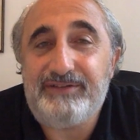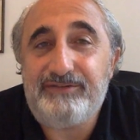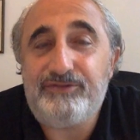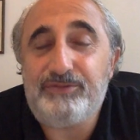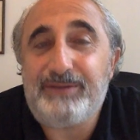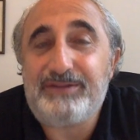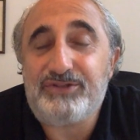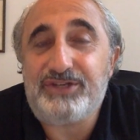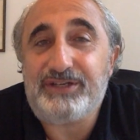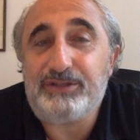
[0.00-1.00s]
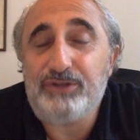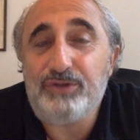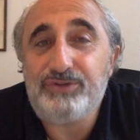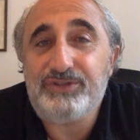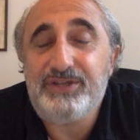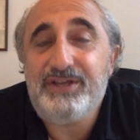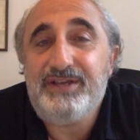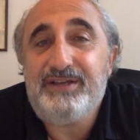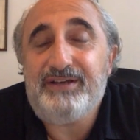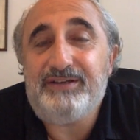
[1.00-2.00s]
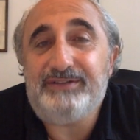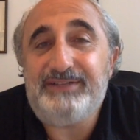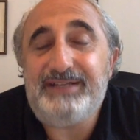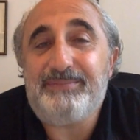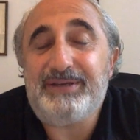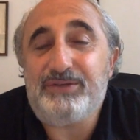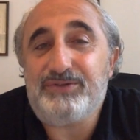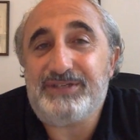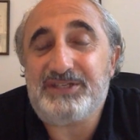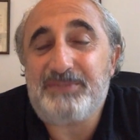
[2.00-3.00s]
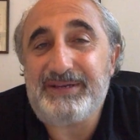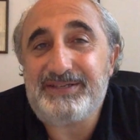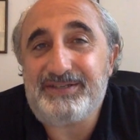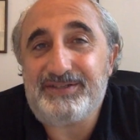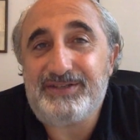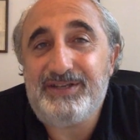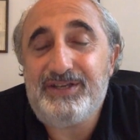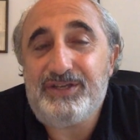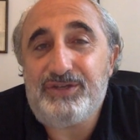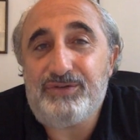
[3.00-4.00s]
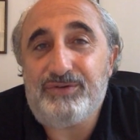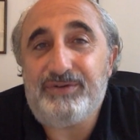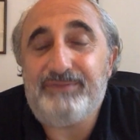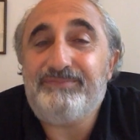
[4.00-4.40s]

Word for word: food pathogenic loads, then by using spices, you're